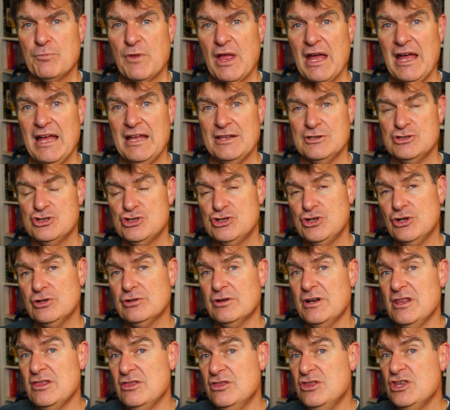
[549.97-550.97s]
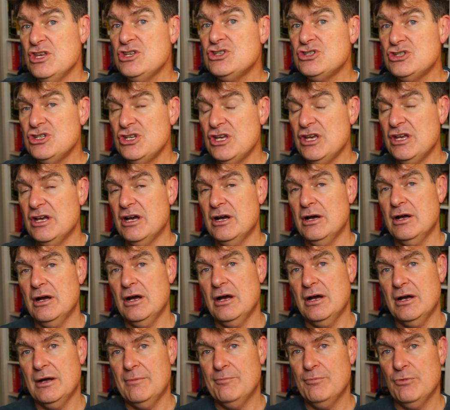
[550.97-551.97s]
And certainly this year,
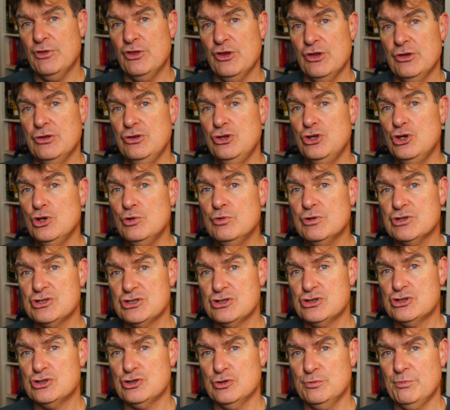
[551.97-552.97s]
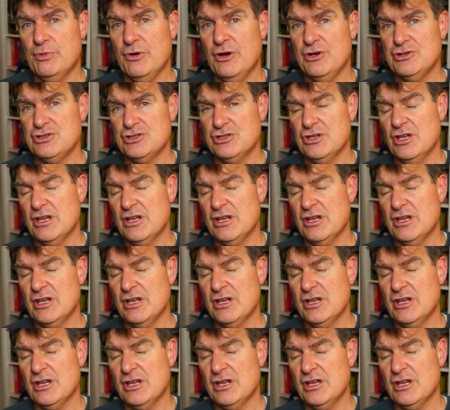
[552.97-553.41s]
the newest Super Ocean